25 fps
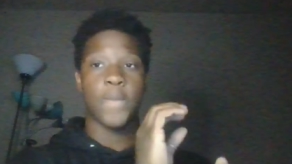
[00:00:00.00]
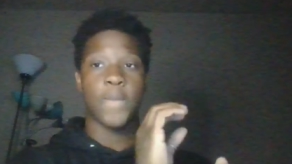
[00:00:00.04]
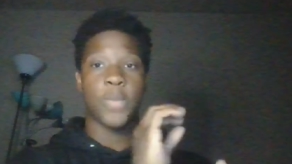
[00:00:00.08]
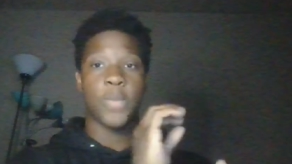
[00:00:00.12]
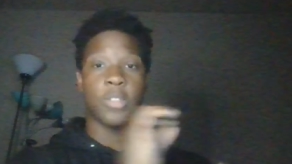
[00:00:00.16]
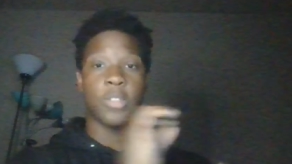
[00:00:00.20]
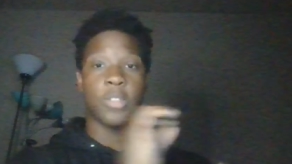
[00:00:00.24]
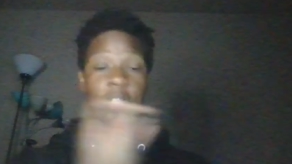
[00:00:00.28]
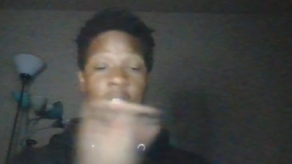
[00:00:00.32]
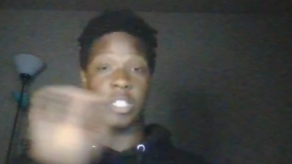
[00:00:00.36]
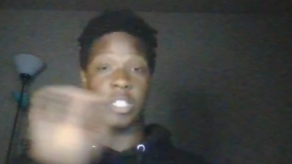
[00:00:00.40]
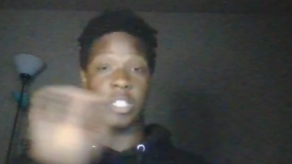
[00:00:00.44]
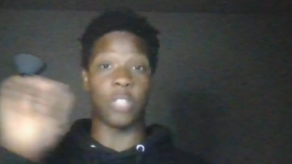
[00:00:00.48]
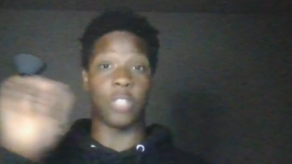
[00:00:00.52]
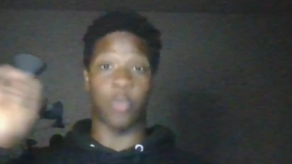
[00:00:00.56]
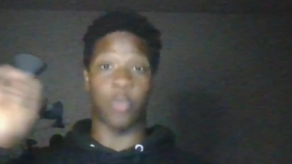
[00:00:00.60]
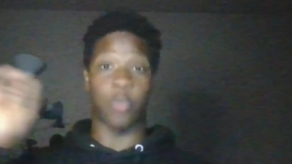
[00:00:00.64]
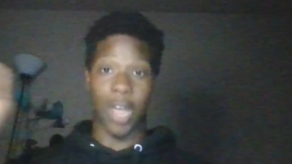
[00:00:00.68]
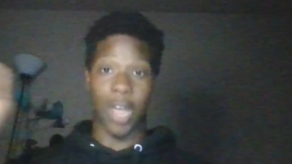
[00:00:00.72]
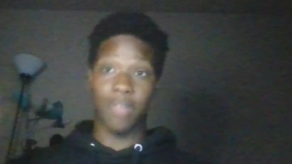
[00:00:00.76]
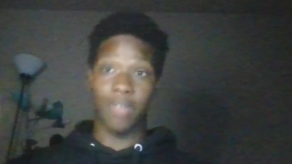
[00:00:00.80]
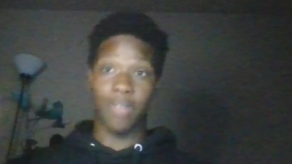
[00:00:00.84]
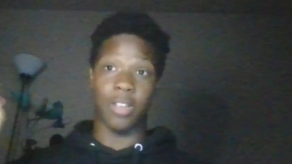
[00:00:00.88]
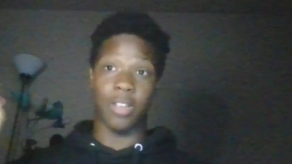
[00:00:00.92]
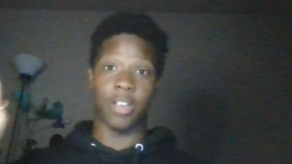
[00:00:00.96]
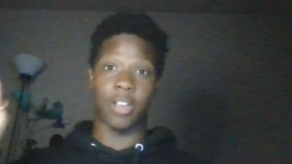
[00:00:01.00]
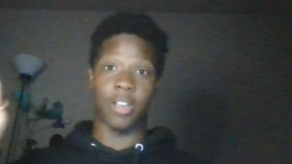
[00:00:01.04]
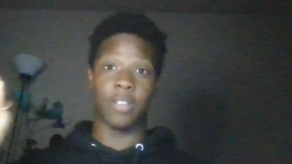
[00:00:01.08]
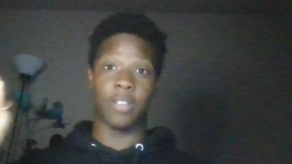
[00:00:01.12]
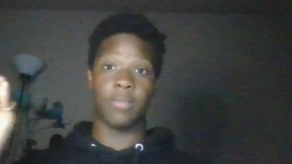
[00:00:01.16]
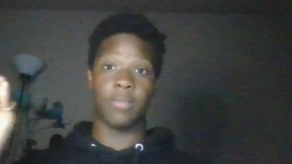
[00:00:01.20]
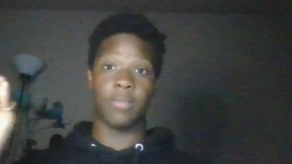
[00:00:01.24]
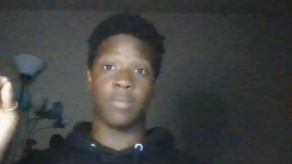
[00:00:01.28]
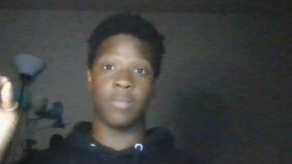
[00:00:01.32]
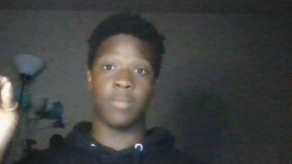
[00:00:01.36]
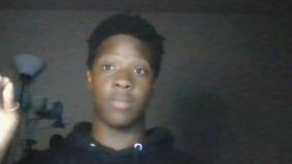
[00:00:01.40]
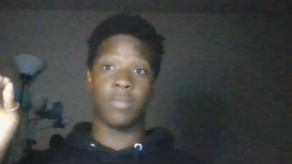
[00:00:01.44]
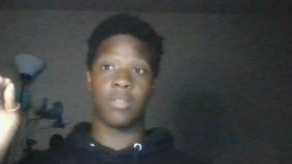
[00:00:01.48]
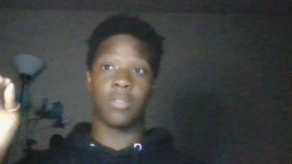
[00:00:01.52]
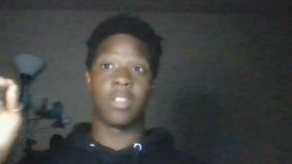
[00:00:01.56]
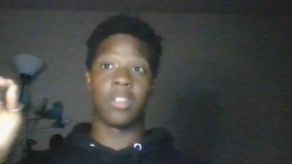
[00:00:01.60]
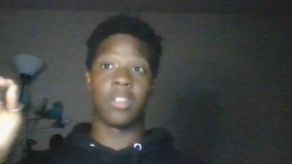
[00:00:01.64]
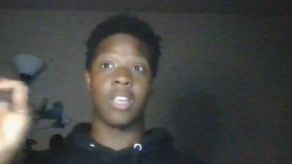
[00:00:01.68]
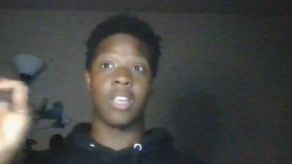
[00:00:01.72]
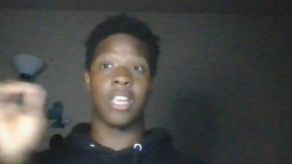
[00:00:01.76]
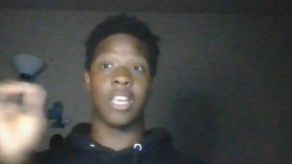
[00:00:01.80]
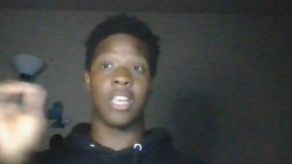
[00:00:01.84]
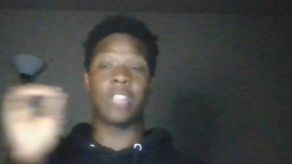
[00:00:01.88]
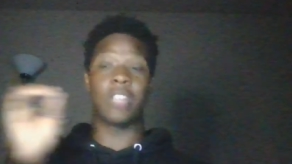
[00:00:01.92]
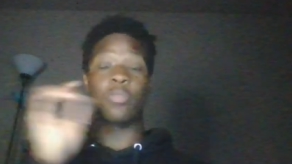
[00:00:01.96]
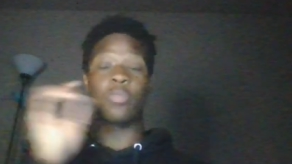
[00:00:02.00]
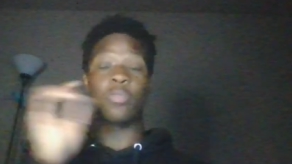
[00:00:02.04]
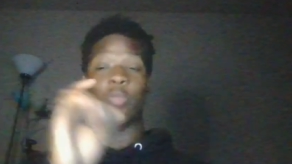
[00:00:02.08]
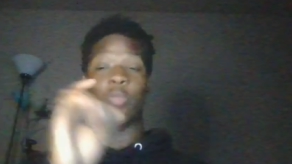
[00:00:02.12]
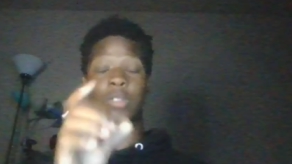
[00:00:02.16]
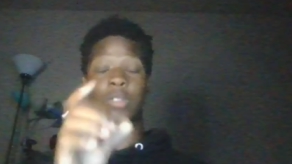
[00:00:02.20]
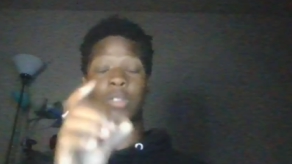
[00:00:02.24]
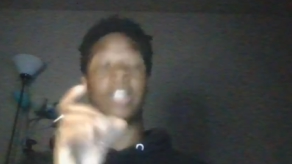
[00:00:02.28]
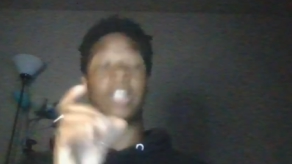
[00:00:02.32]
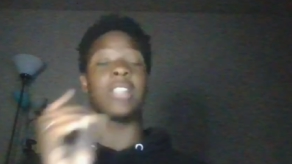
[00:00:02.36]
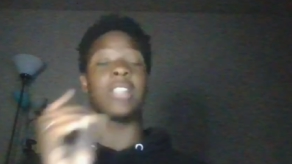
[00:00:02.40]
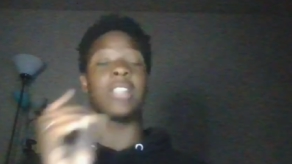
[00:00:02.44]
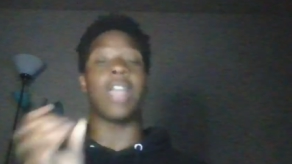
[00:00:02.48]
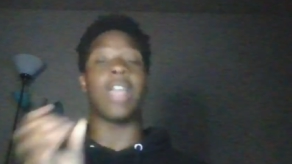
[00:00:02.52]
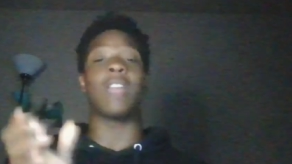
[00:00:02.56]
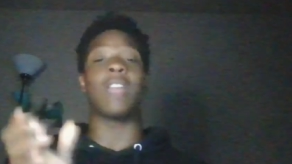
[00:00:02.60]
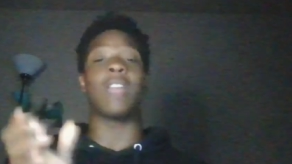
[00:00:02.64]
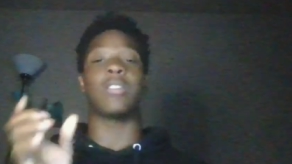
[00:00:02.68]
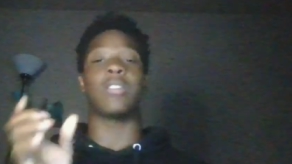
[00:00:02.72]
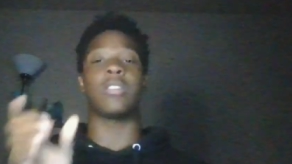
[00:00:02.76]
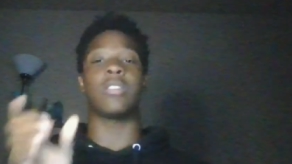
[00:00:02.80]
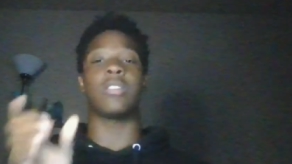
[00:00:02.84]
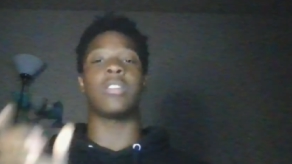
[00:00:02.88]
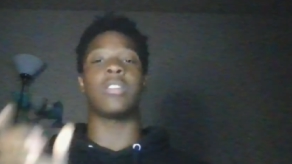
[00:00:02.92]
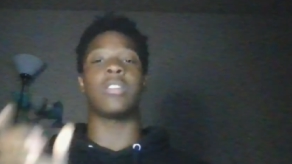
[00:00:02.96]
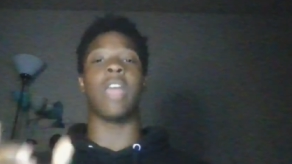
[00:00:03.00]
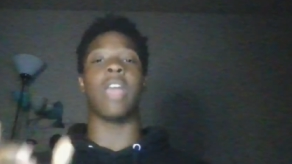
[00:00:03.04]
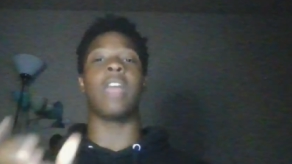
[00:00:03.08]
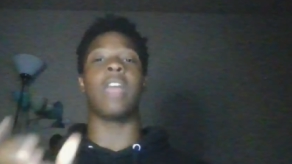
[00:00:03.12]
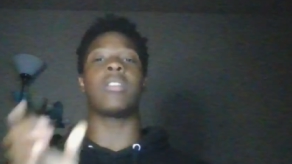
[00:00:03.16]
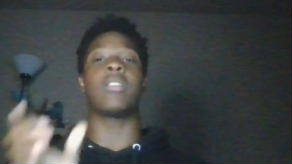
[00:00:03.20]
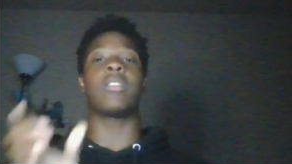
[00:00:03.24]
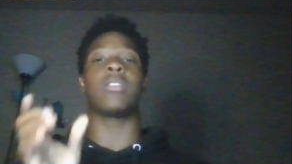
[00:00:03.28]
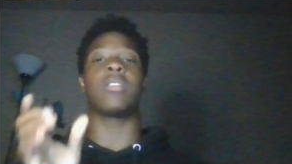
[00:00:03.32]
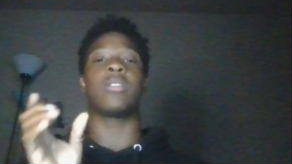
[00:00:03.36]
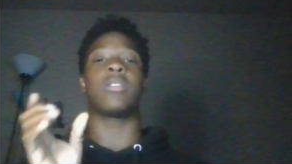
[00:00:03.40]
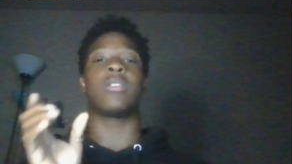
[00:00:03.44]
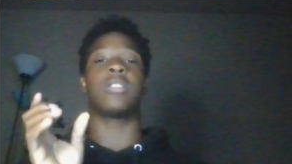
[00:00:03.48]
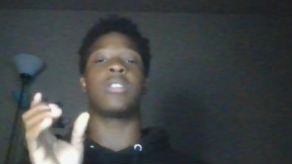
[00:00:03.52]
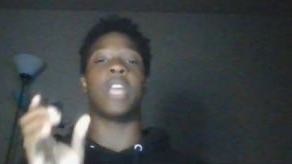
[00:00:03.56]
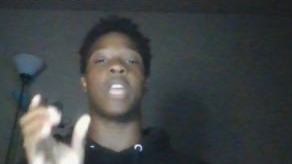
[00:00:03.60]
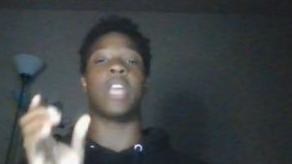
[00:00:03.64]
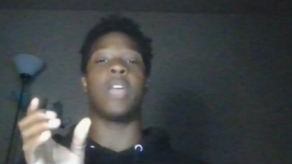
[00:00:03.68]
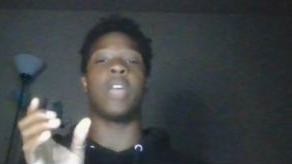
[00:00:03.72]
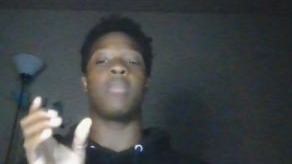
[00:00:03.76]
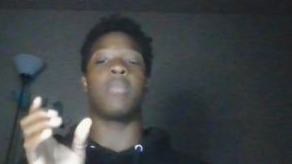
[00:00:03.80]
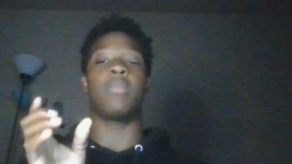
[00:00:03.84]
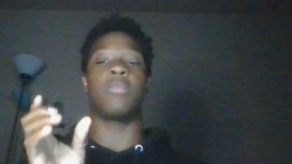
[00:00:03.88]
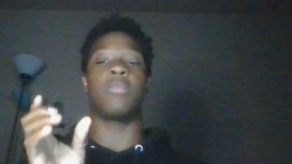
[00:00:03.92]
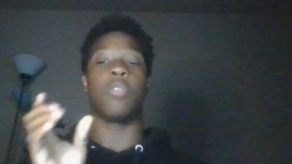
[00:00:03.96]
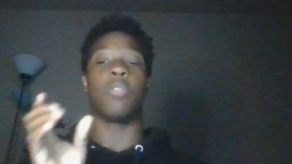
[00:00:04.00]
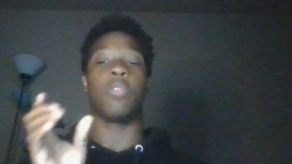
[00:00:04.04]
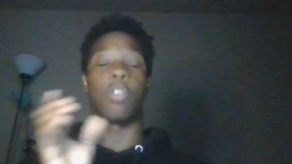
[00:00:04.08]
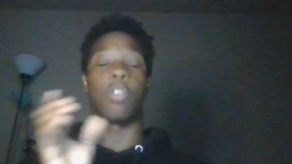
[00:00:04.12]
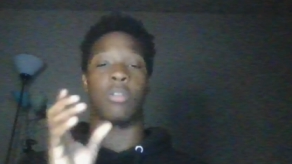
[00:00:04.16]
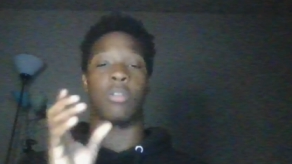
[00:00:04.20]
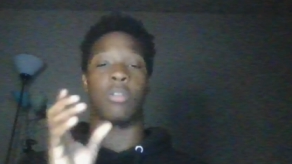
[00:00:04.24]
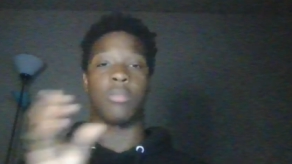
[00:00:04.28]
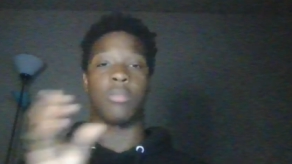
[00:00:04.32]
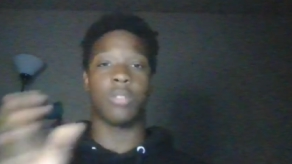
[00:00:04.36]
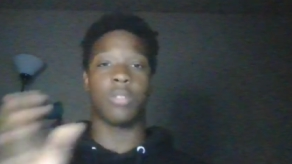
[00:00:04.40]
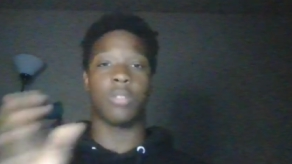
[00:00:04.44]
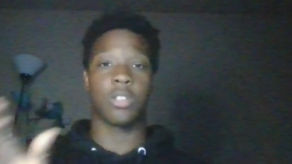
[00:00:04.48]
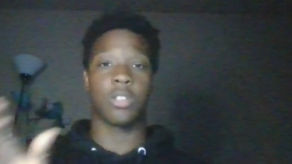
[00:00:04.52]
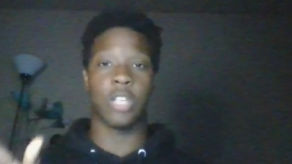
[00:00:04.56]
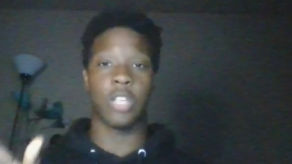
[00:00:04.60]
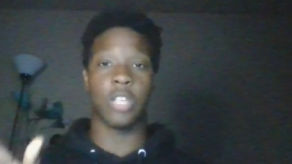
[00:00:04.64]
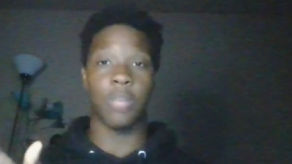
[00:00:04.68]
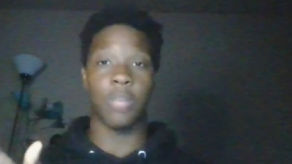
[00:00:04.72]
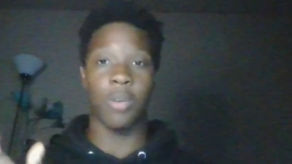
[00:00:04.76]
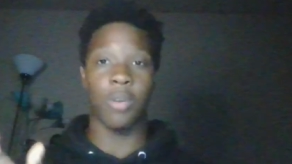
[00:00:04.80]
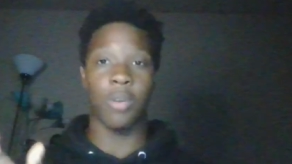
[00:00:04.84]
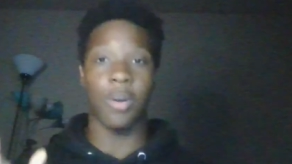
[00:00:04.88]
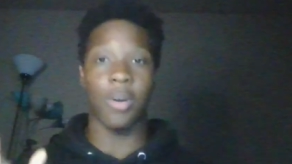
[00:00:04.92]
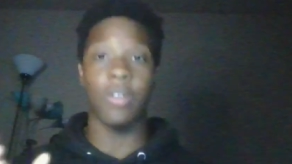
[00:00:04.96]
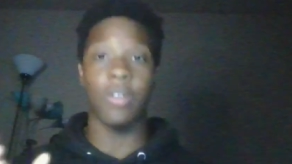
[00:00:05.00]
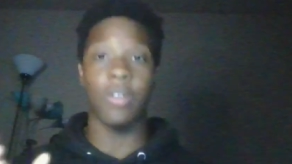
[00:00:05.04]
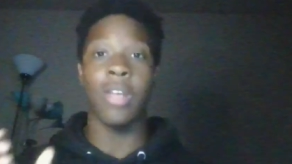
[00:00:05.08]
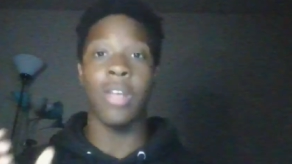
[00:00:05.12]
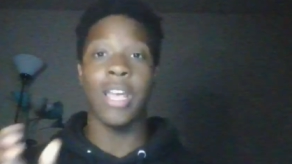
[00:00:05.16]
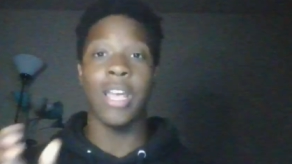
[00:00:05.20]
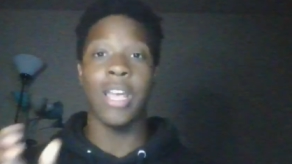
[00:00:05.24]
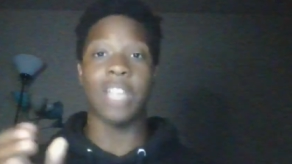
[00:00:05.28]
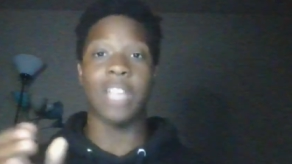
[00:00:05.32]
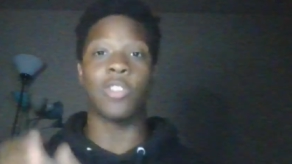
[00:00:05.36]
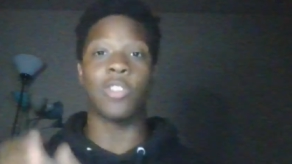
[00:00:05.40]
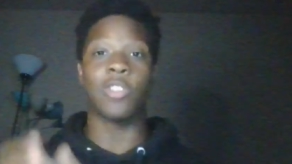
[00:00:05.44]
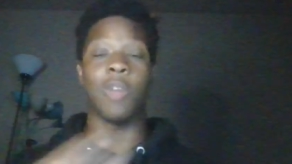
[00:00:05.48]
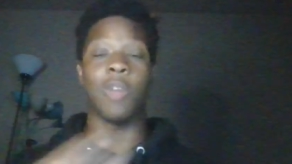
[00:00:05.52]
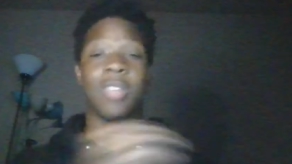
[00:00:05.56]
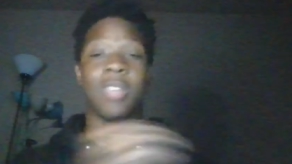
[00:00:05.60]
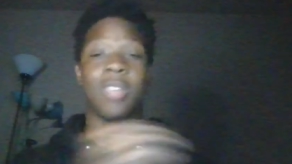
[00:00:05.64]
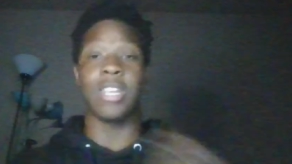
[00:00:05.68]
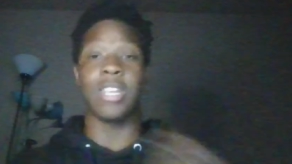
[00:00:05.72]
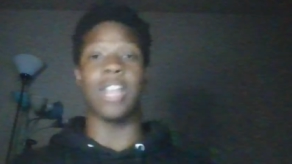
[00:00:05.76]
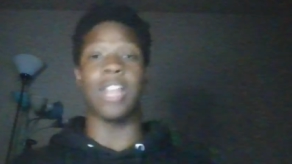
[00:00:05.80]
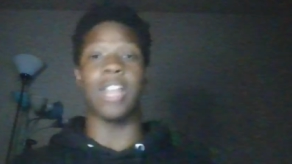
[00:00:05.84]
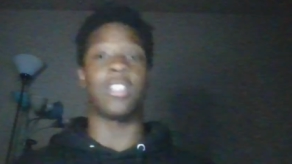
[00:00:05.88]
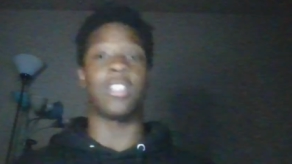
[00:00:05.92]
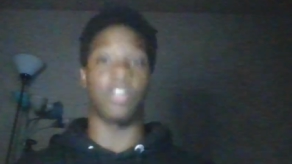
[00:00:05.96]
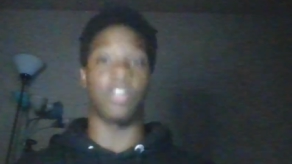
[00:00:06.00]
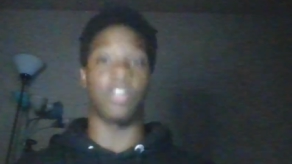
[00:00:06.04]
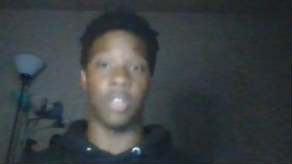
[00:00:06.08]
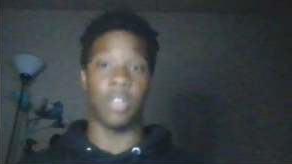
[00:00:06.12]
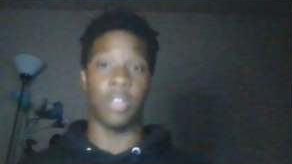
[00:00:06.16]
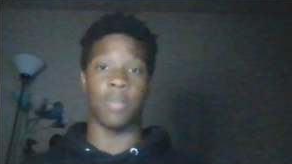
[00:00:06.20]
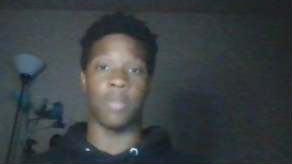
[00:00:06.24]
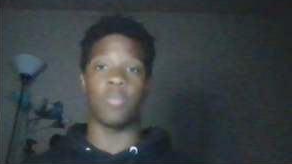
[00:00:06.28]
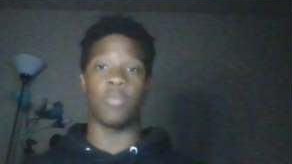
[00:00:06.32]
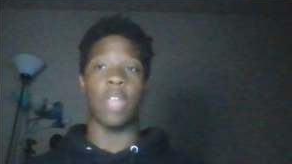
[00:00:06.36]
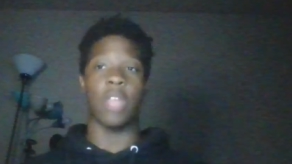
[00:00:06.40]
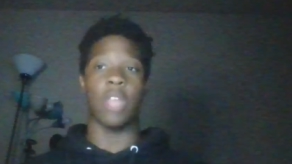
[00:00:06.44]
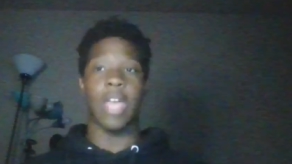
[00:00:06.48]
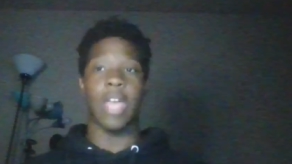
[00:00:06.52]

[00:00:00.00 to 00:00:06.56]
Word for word: since his wife done it, his, that that tape or clipper is going to be connected to him.